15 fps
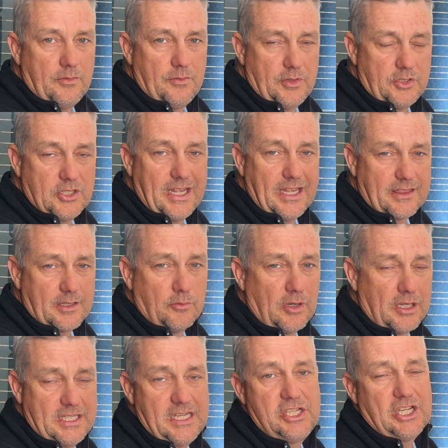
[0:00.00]
to get the
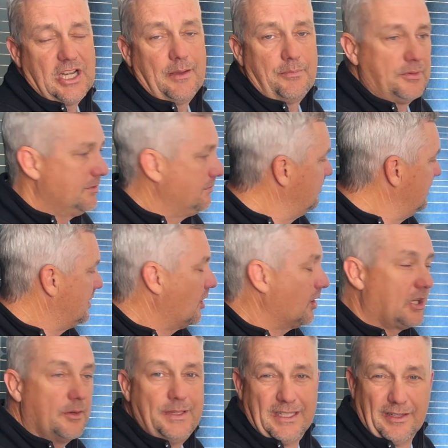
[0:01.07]
wattage up, it's not
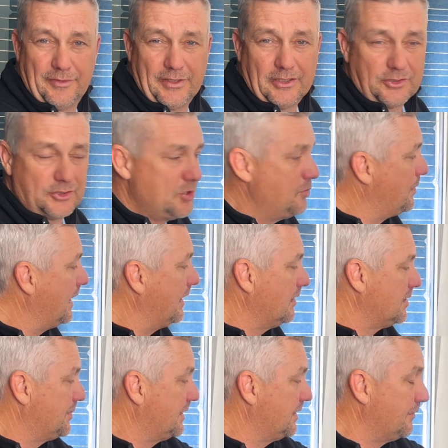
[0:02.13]
going to be difficult, 2
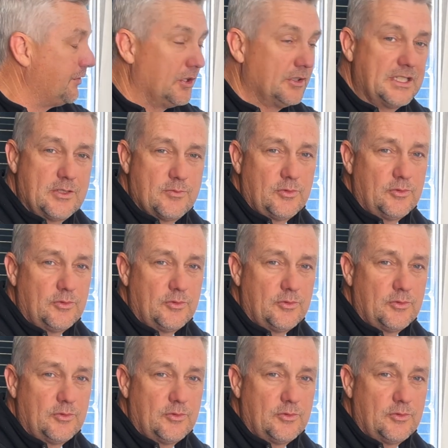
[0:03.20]
panels, but the voltage will